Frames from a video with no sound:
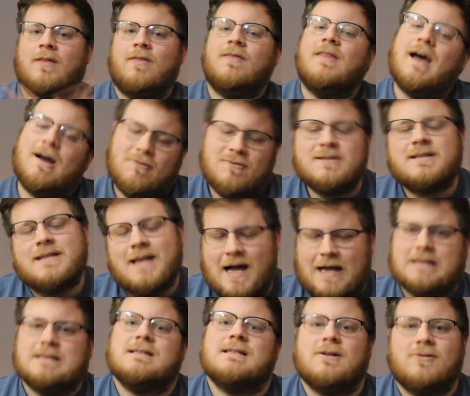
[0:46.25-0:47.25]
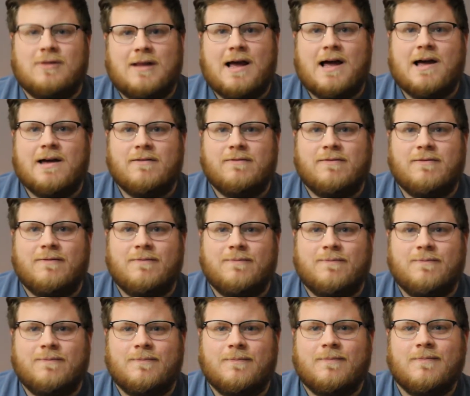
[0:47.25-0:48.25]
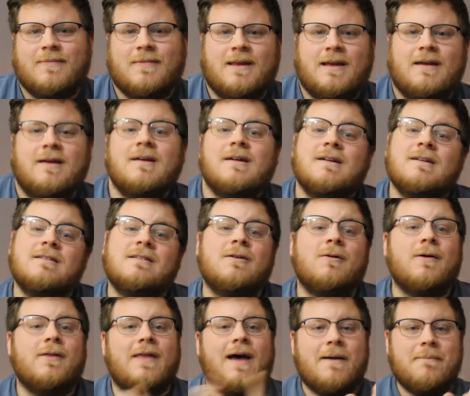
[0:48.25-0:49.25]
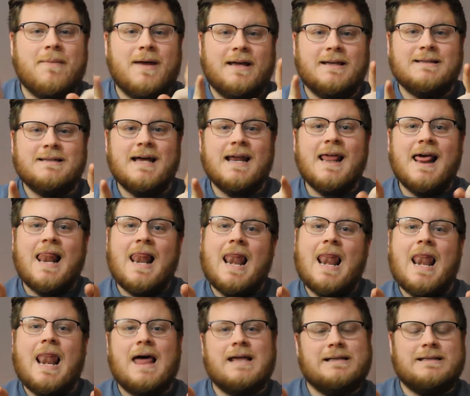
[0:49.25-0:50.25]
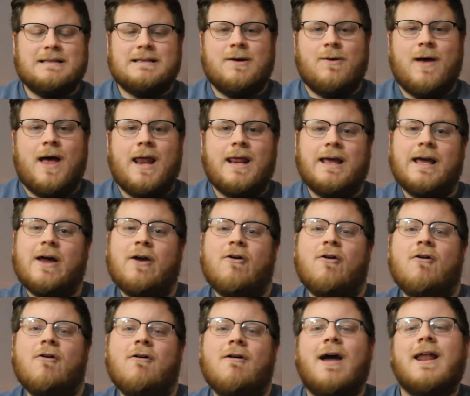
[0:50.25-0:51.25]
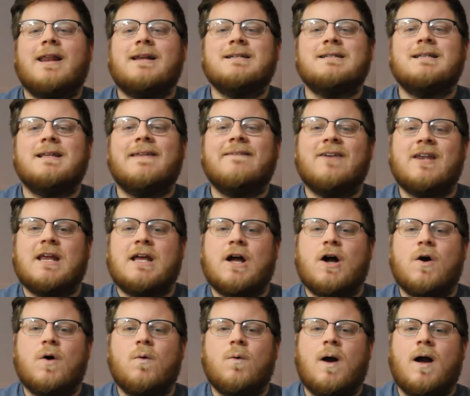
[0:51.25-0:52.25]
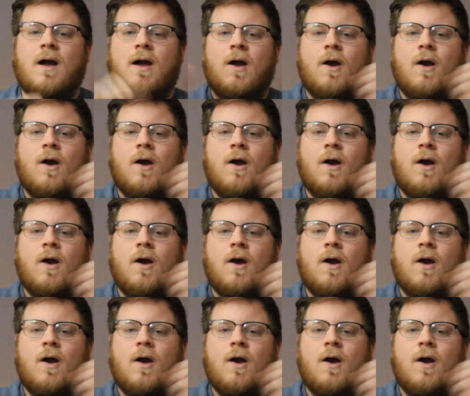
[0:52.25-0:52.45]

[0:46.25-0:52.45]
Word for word: that was not so live. So with that being said, let's go ahead and get right into the video.